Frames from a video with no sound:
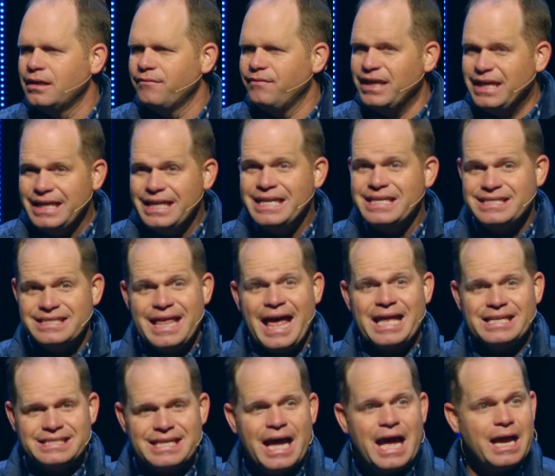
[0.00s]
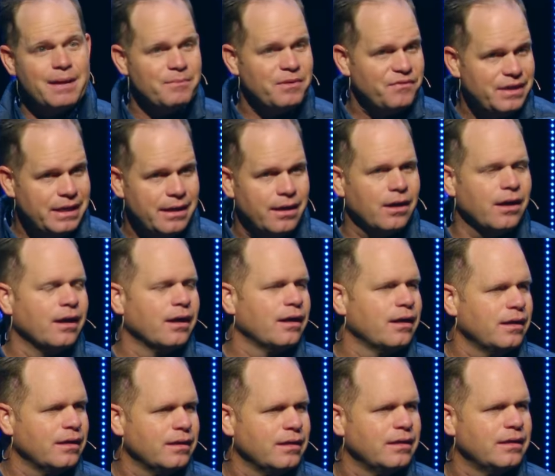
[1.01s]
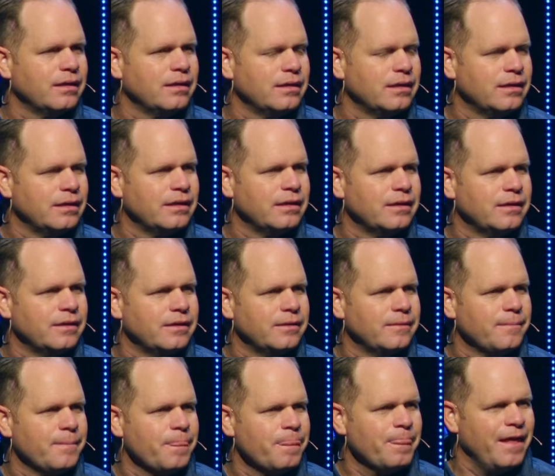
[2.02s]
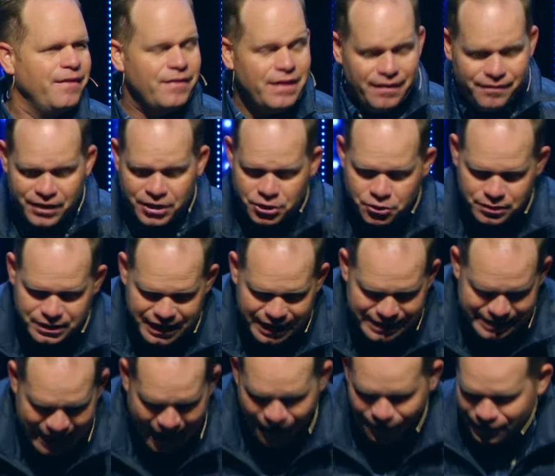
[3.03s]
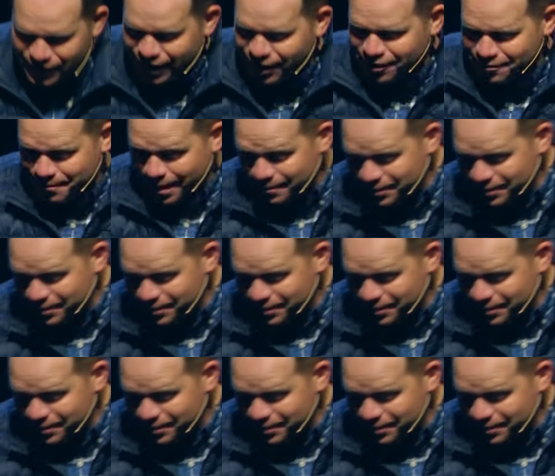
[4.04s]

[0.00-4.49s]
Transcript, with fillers: of it is that time of year. And then, and then you'd get down there, and